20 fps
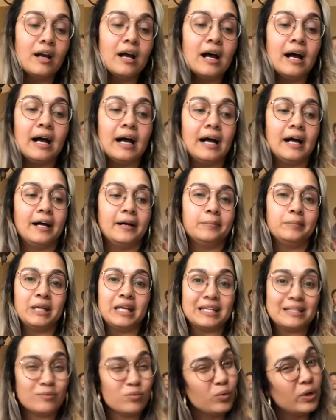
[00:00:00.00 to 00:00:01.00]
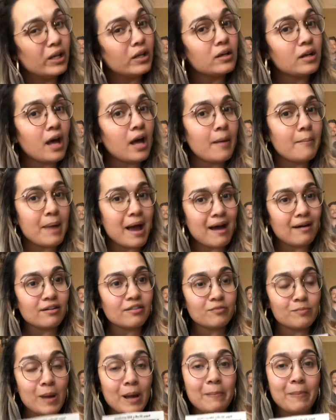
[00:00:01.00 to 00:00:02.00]
It will come out of
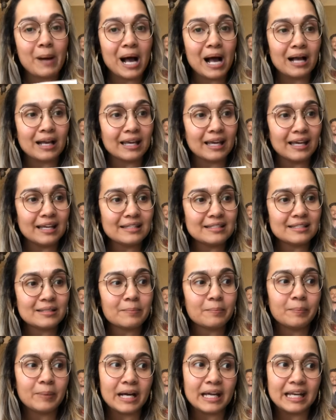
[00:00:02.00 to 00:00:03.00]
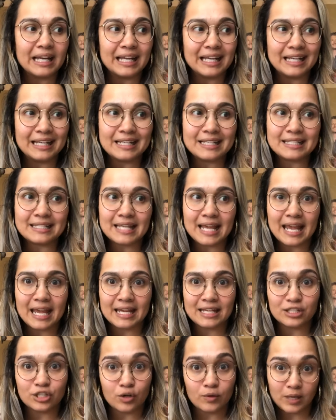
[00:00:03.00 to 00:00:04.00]
my pocket, but it is a
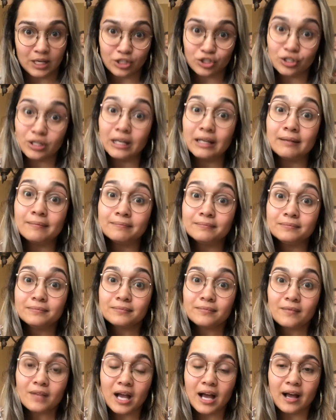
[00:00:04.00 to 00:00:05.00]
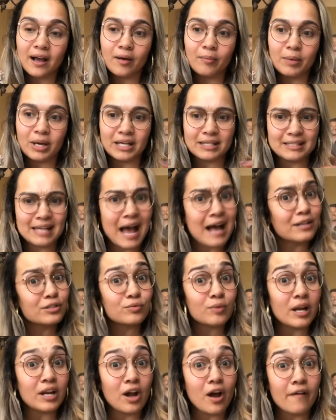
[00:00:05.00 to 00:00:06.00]
donation. A tax
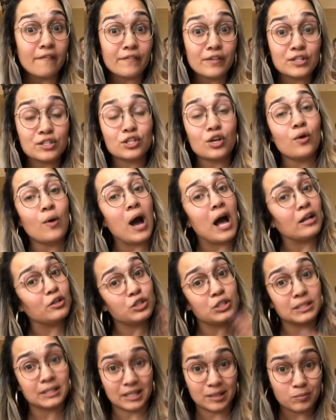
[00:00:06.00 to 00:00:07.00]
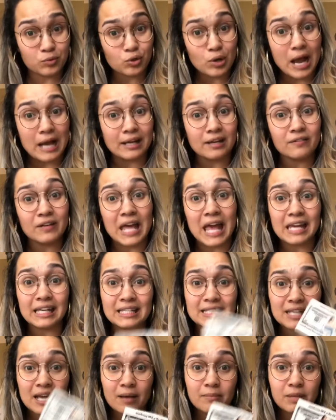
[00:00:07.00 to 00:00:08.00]
write-off, so I'll just keep track of it
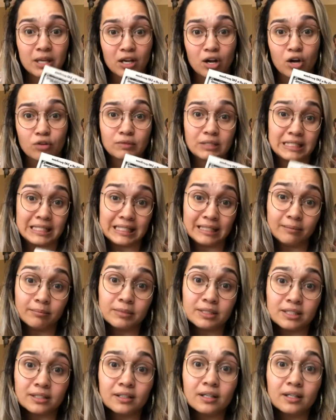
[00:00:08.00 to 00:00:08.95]
anytime they are redeemed.